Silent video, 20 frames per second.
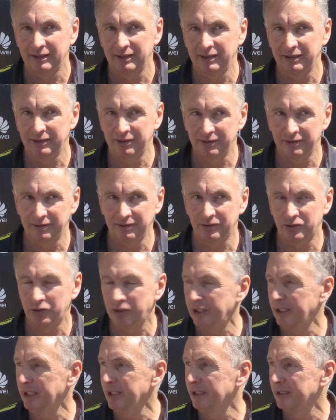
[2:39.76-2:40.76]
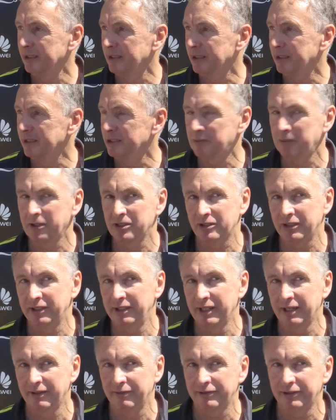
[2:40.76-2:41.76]
in training, especially
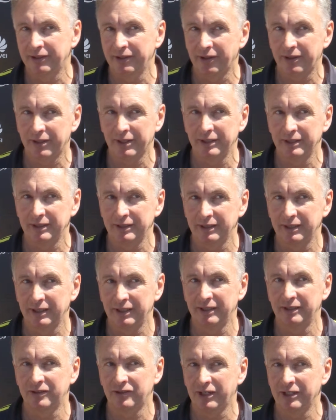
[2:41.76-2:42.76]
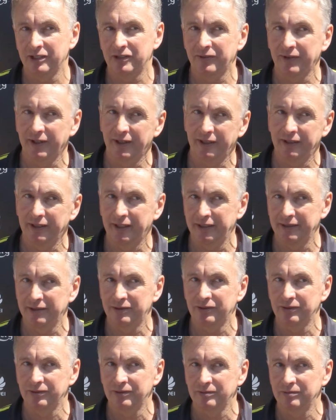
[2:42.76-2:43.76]
in that front third, and transferring that
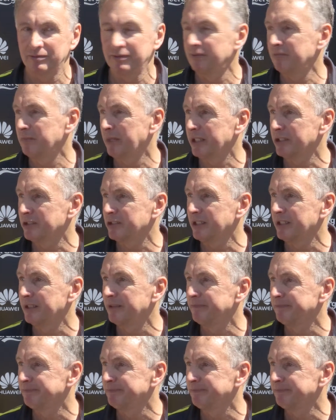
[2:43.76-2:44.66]
to match day.